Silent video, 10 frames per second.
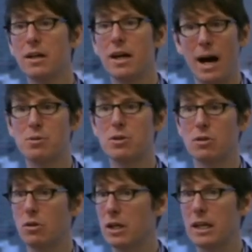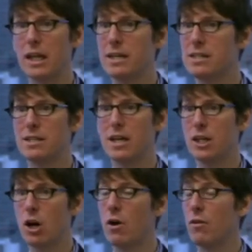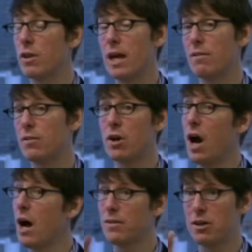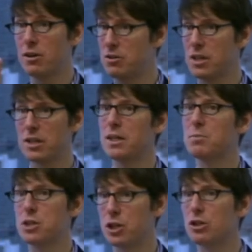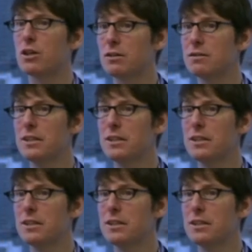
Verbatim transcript: Absolutely, unless you know, and, and if they're not, they're subtly obscured.